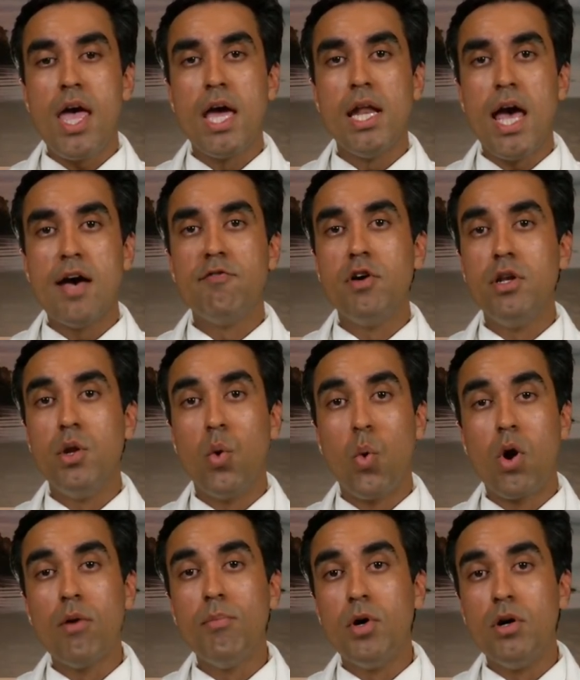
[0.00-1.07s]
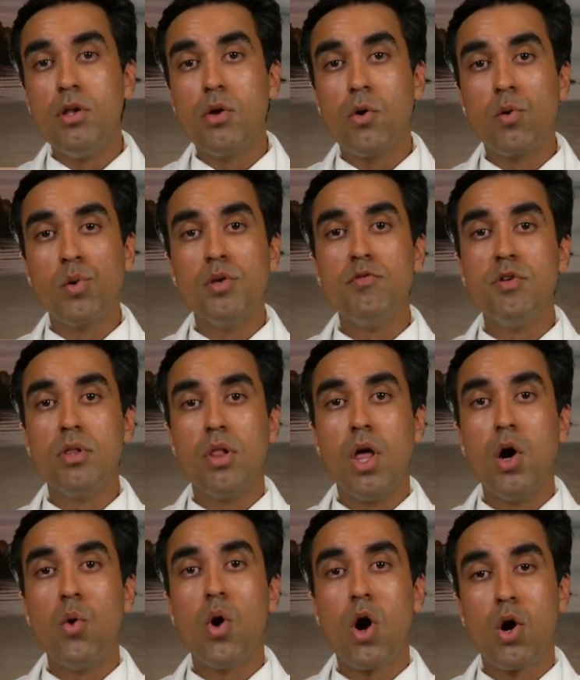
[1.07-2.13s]
and have a normal or even
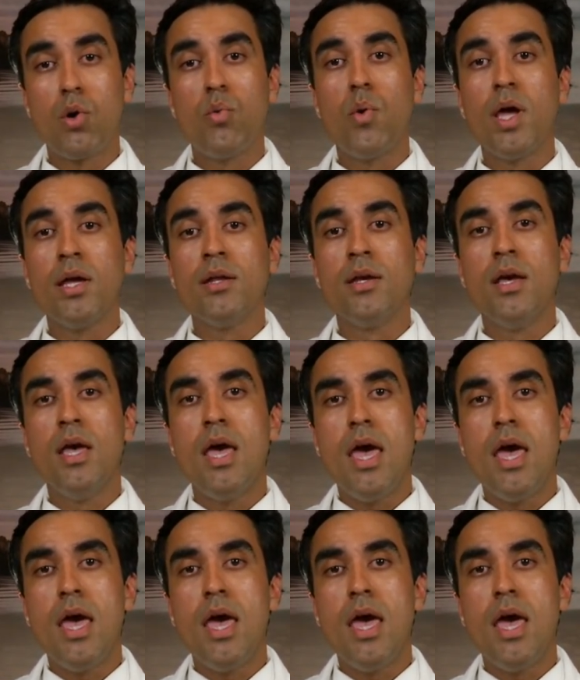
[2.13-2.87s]
low heart rate.